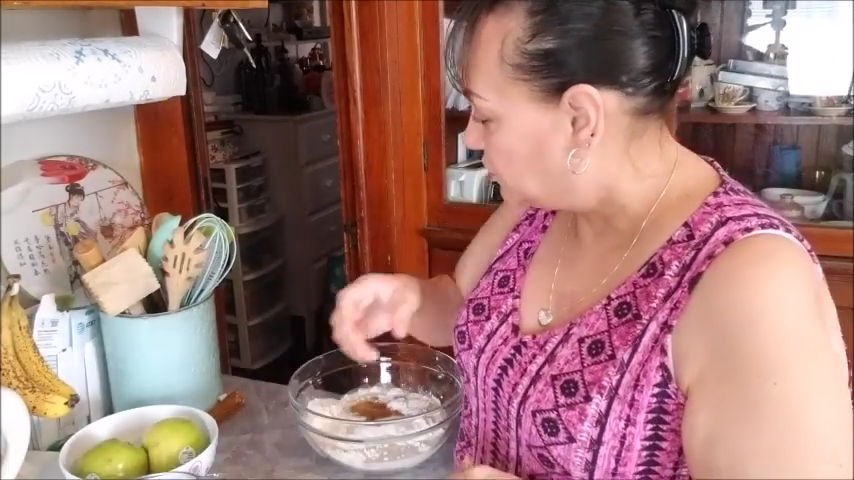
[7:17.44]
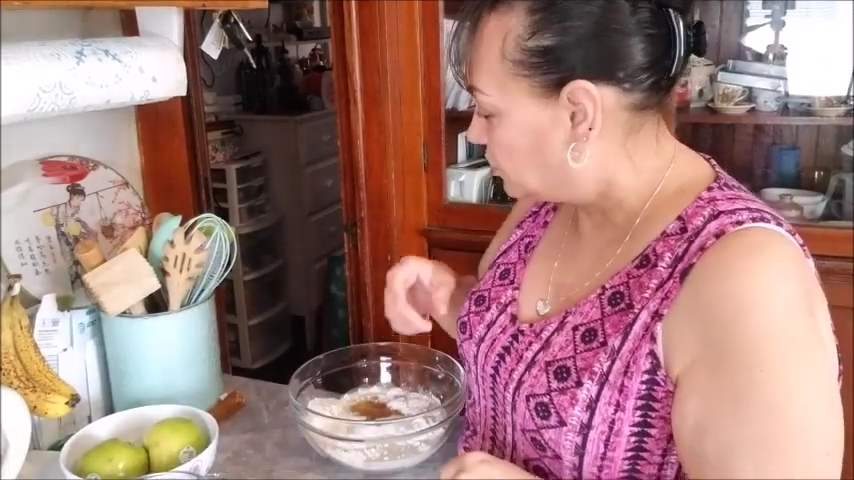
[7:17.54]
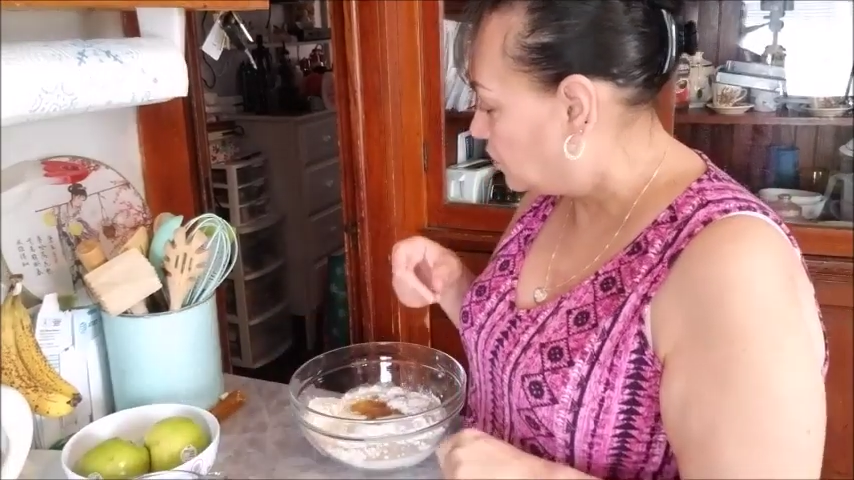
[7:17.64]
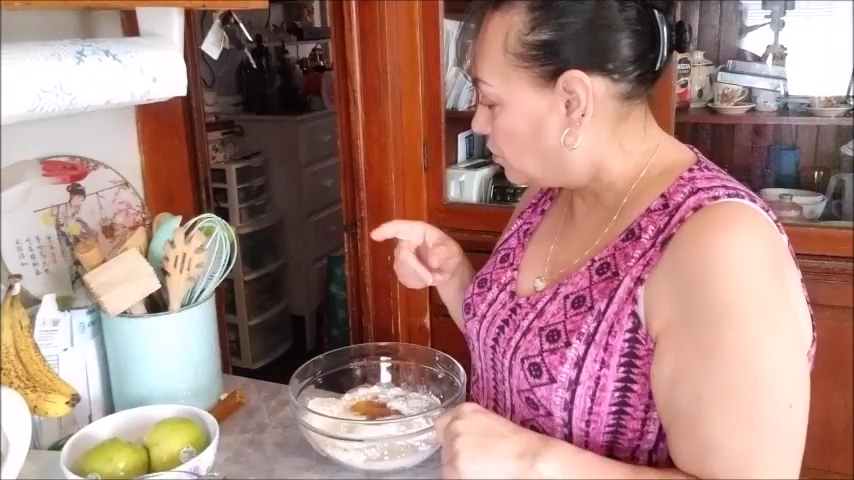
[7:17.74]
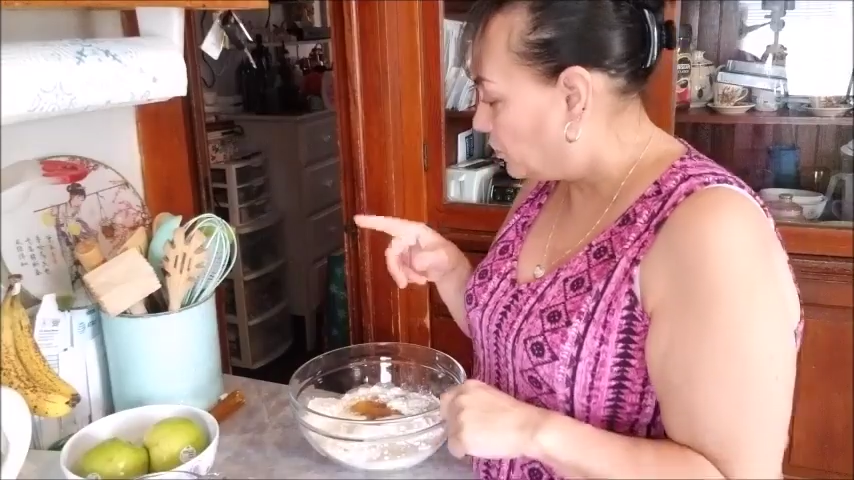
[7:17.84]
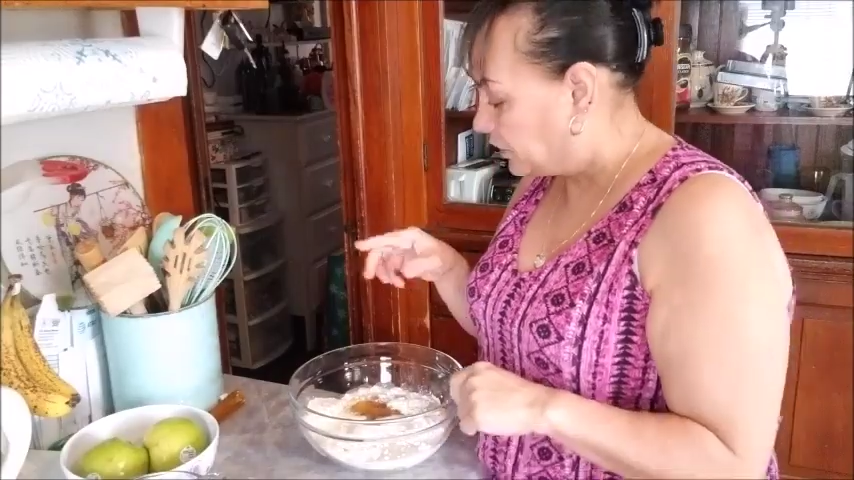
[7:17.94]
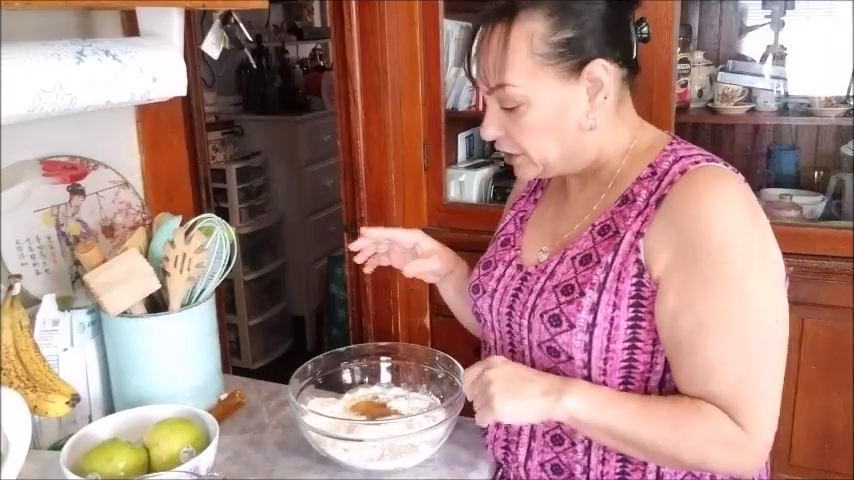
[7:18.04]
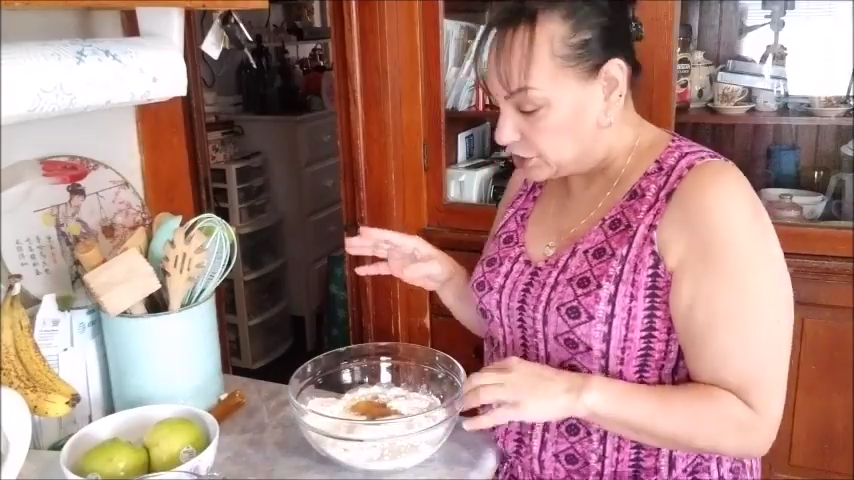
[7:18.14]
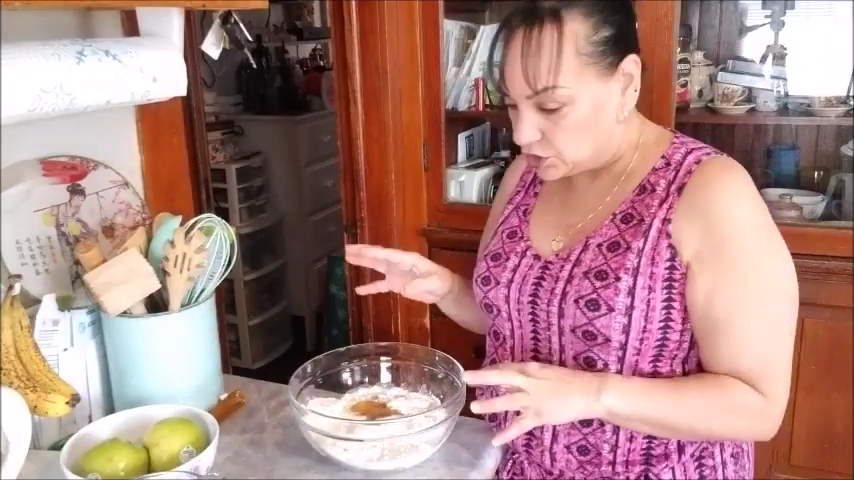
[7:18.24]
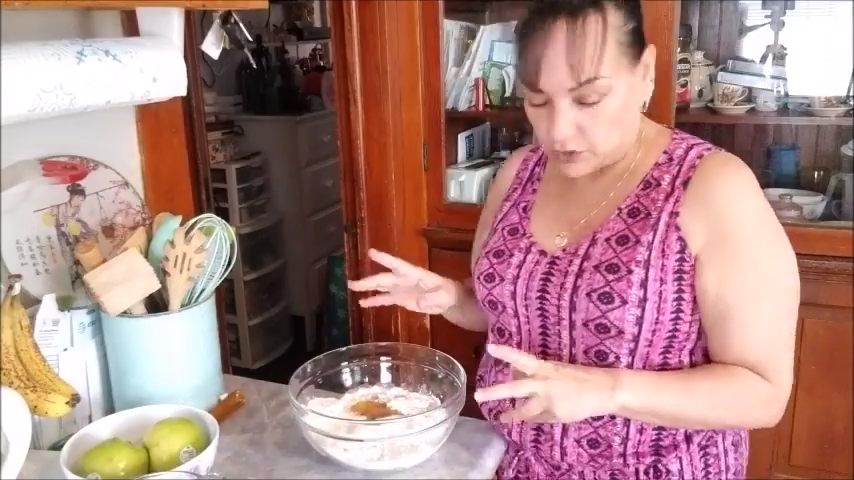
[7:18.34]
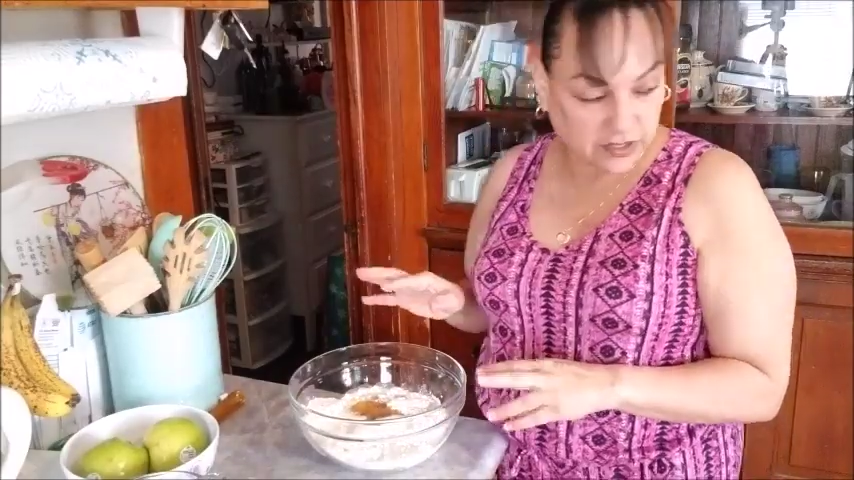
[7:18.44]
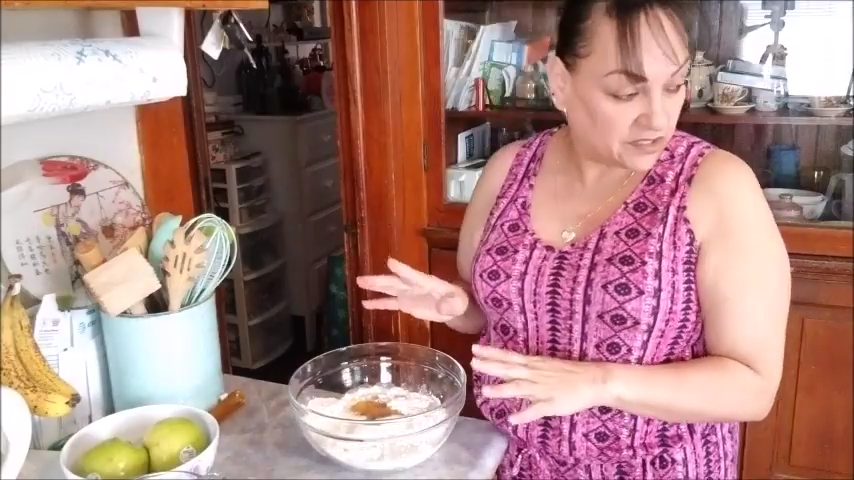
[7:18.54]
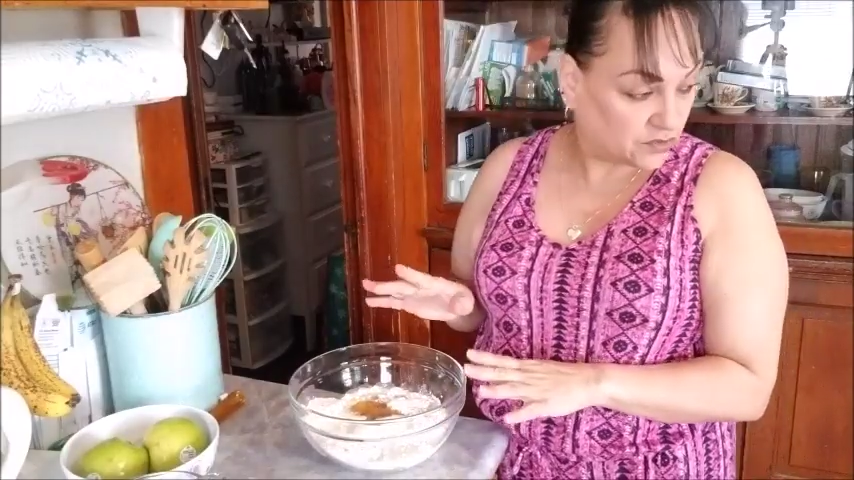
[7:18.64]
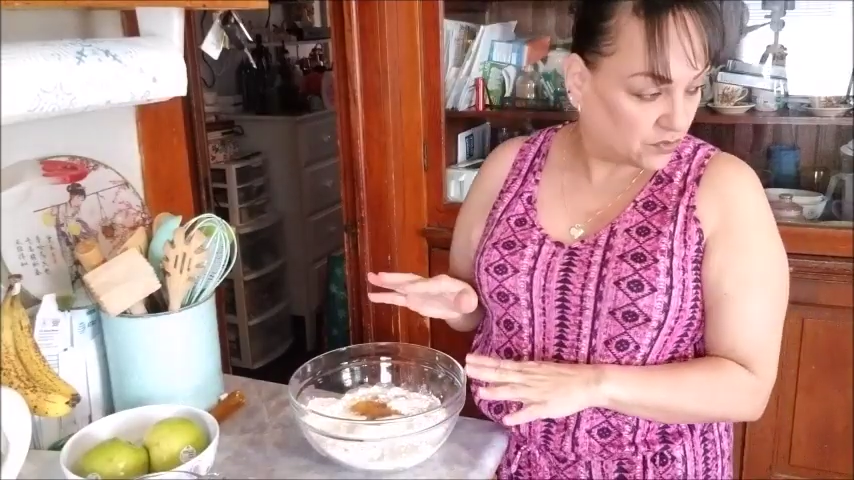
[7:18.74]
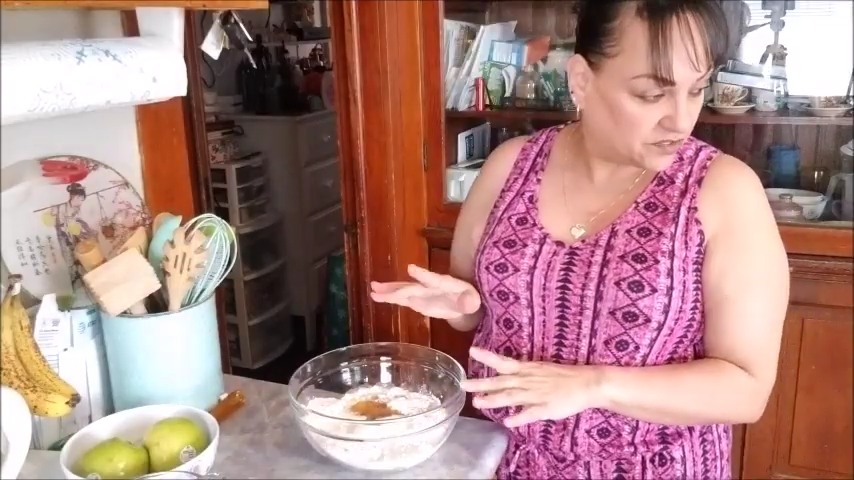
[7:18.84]
So what we're going to do
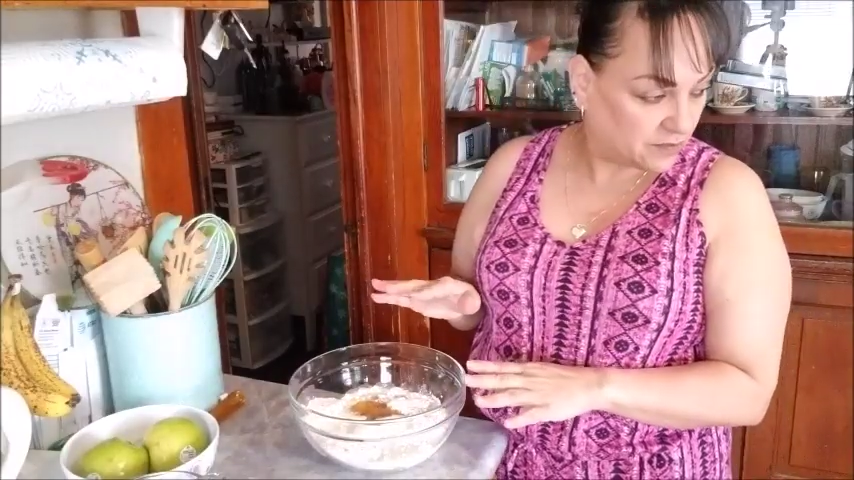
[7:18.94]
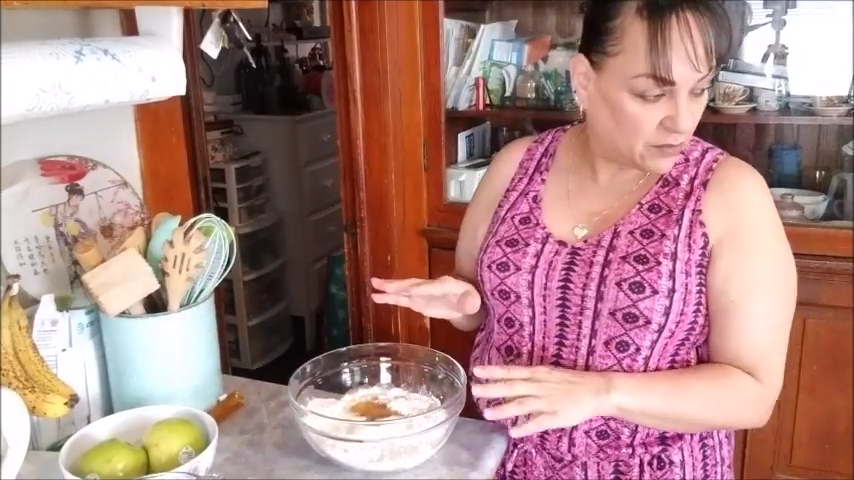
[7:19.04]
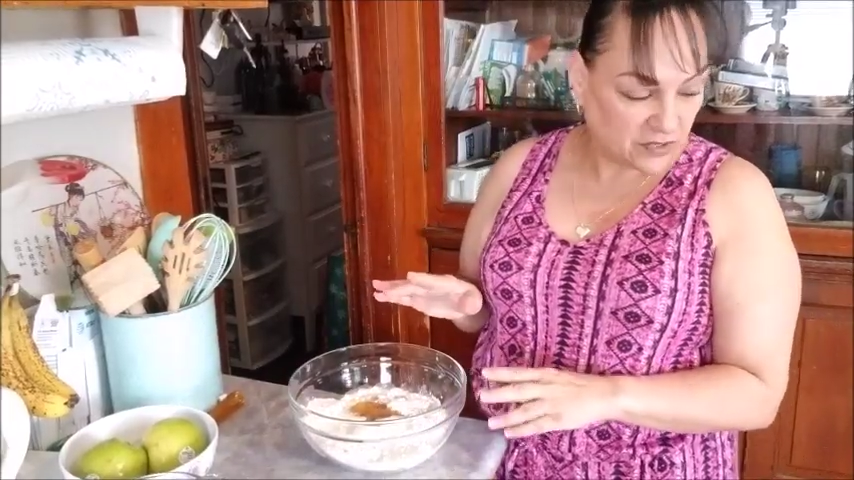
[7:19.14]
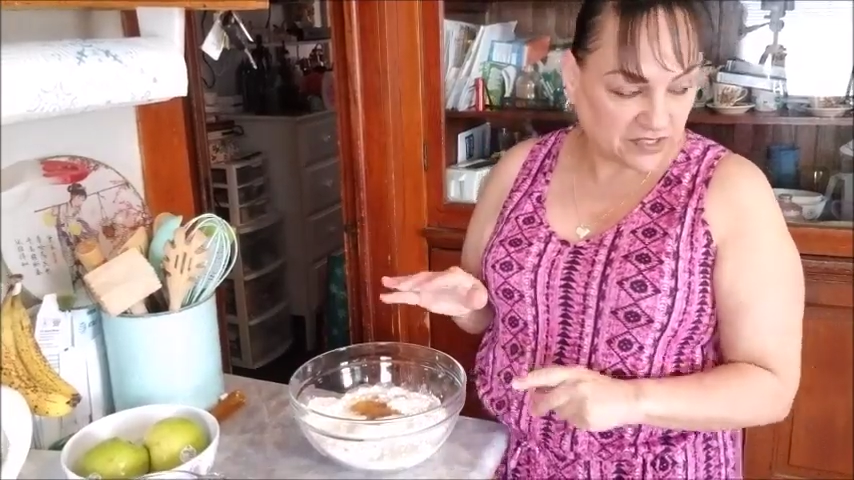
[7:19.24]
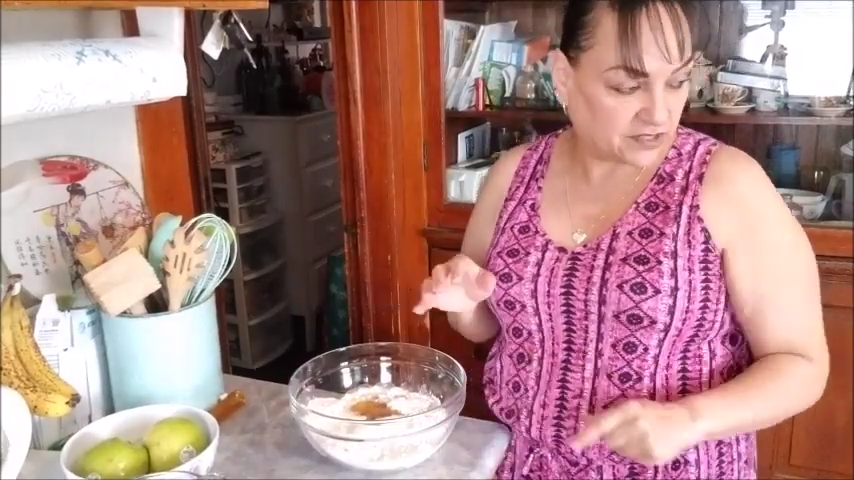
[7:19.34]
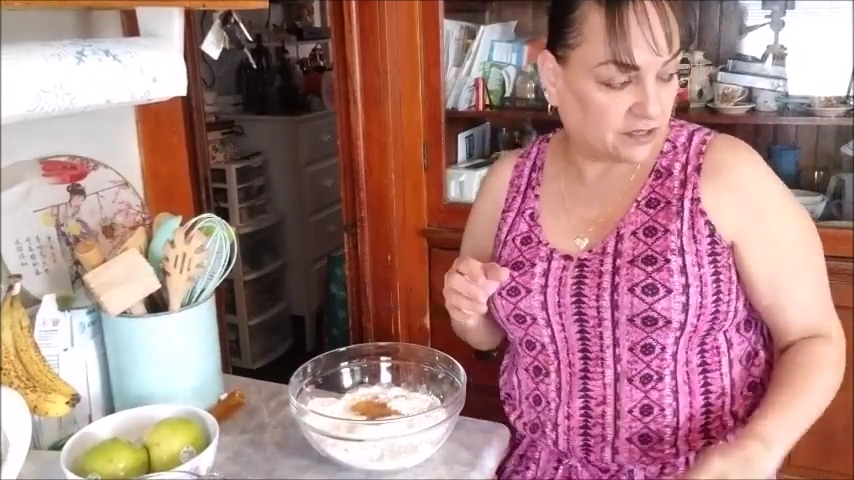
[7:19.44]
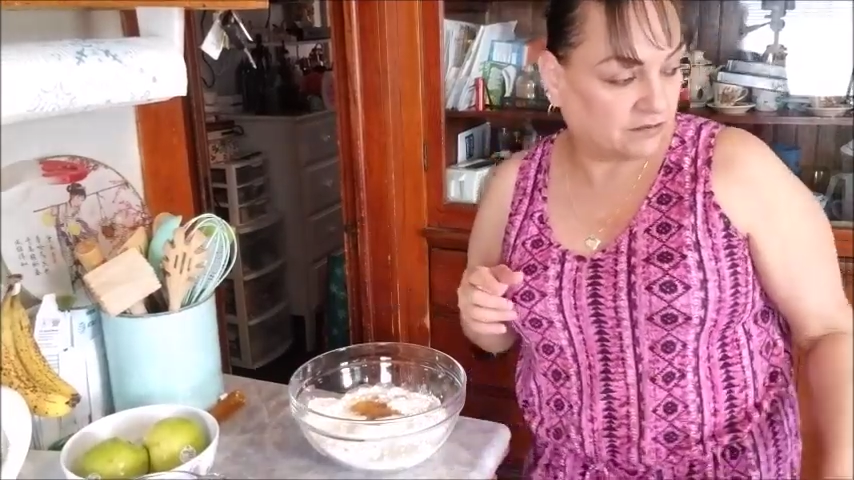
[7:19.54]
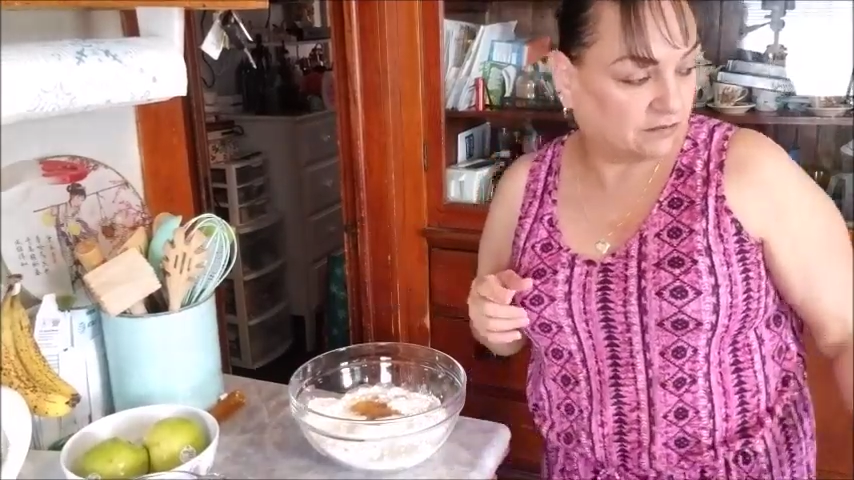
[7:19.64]
is, where's my whisk?